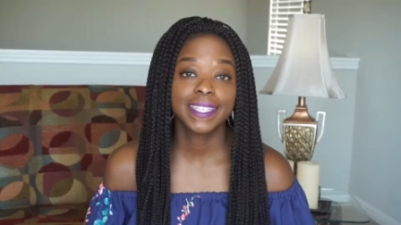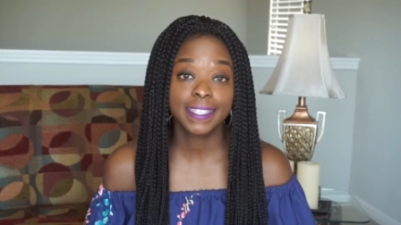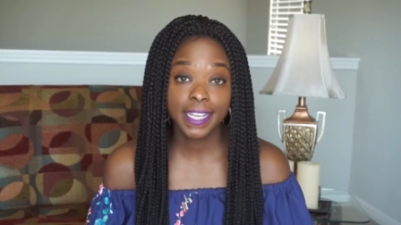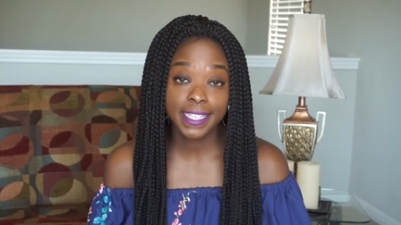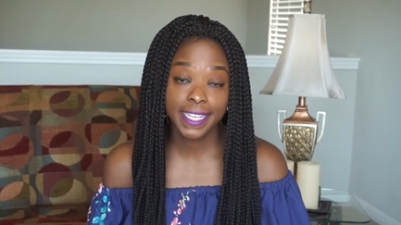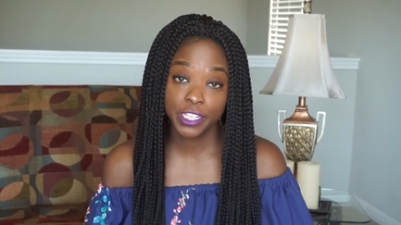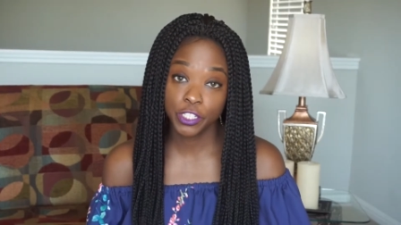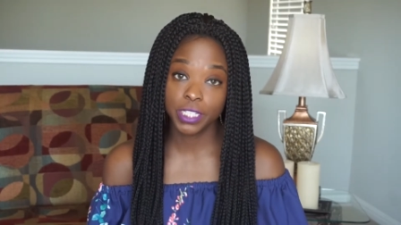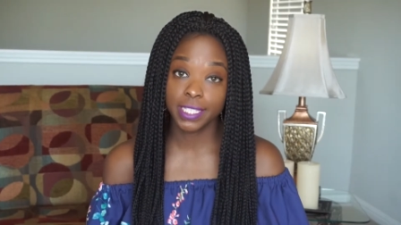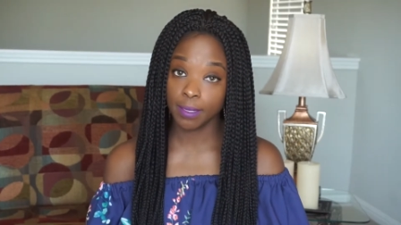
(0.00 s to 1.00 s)
This next
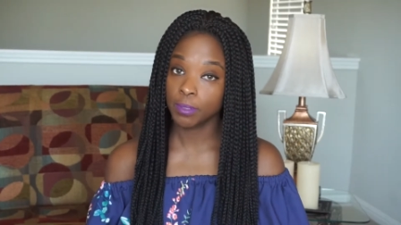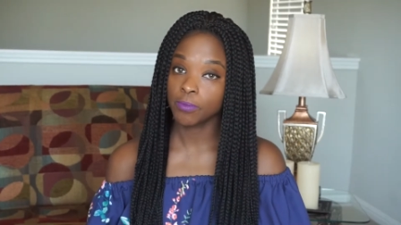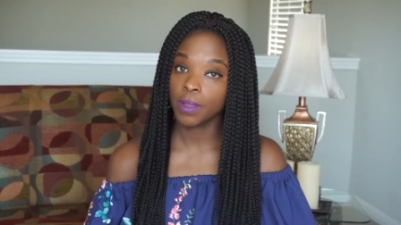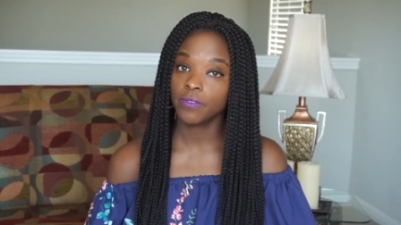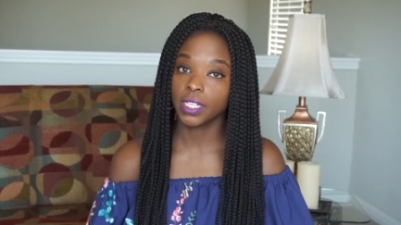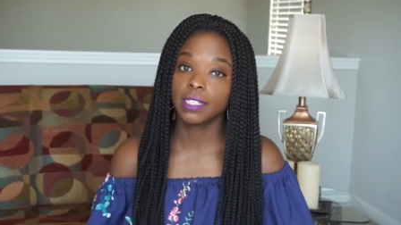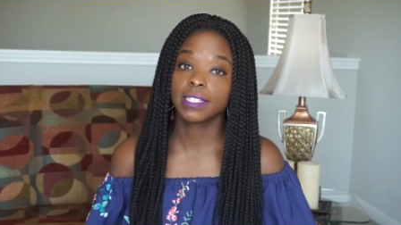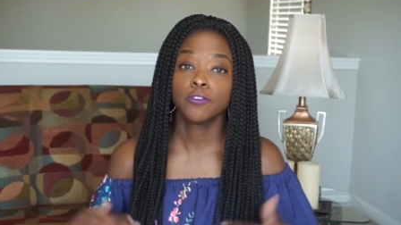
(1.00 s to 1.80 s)
section is tips for my fellas.